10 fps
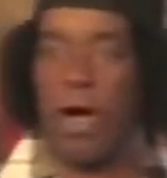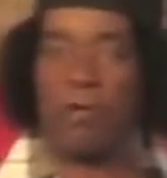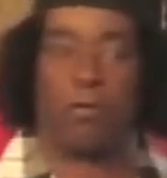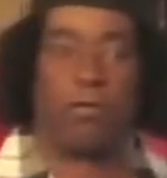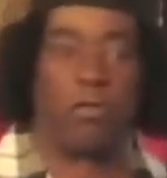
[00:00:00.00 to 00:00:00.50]

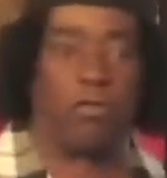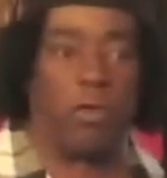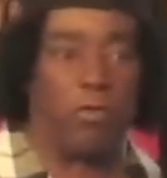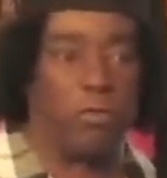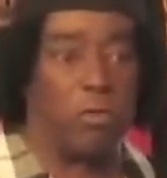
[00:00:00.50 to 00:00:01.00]
Oxford
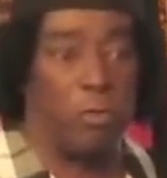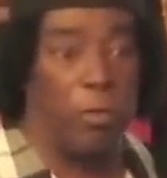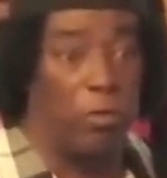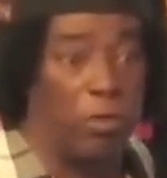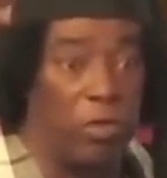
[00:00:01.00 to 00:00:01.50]
dictionaries in
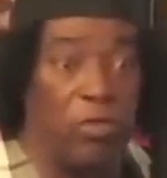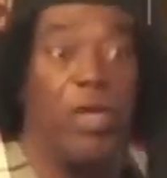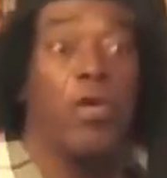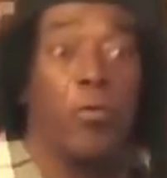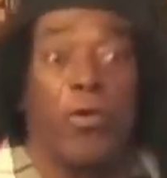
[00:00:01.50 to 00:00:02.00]
communities
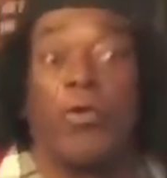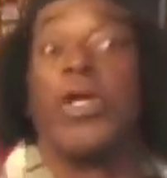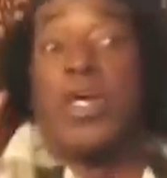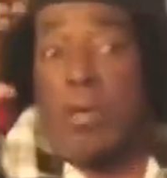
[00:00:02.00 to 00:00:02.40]
where